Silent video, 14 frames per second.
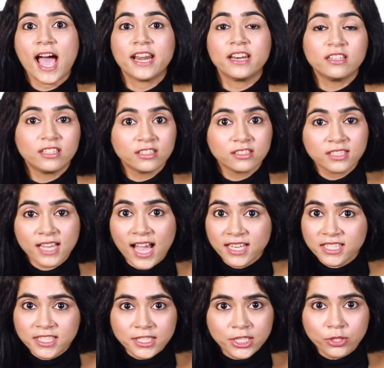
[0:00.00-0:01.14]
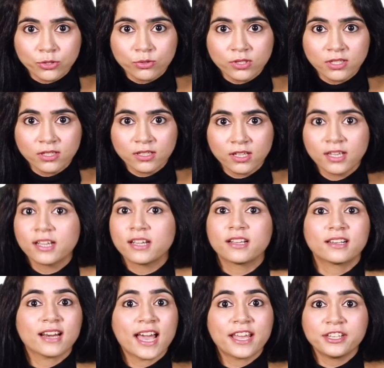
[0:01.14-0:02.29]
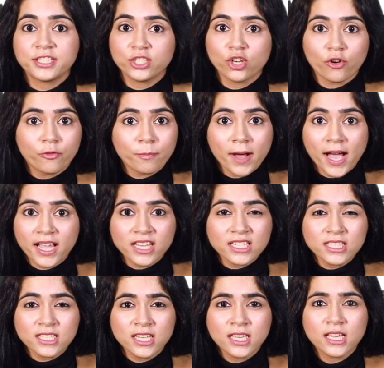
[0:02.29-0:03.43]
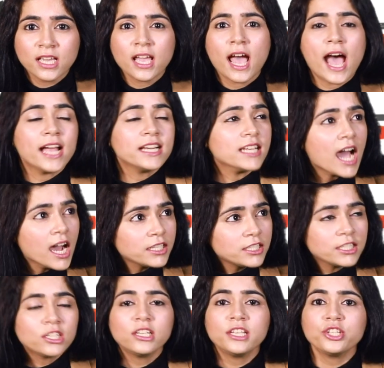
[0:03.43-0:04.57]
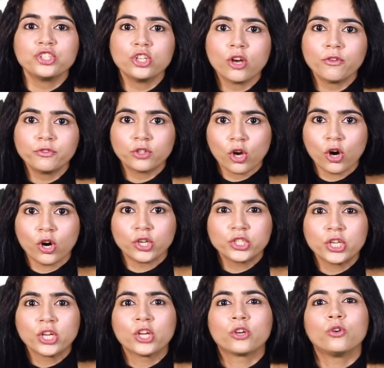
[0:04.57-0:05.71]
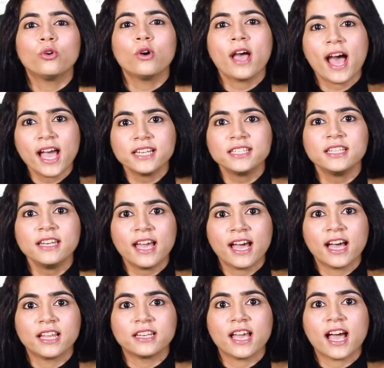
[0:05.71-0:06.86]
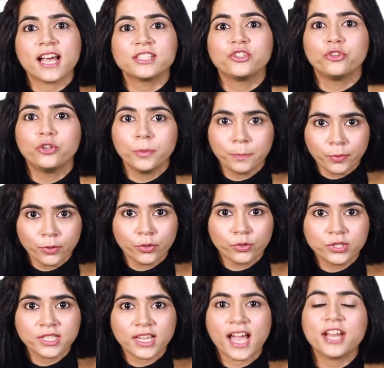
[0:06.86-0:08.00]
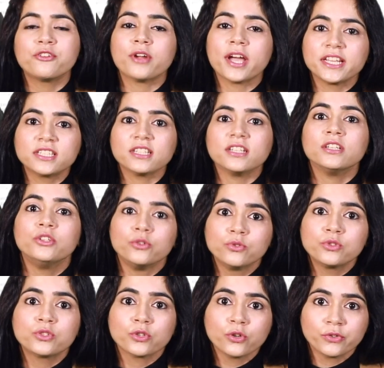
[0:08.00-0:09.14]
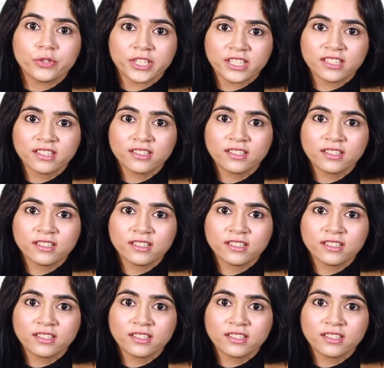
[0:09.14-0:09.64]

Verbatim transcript: An alert attitude, clarity of mind, and articulation of thought go hand in hand as you report and write a new story.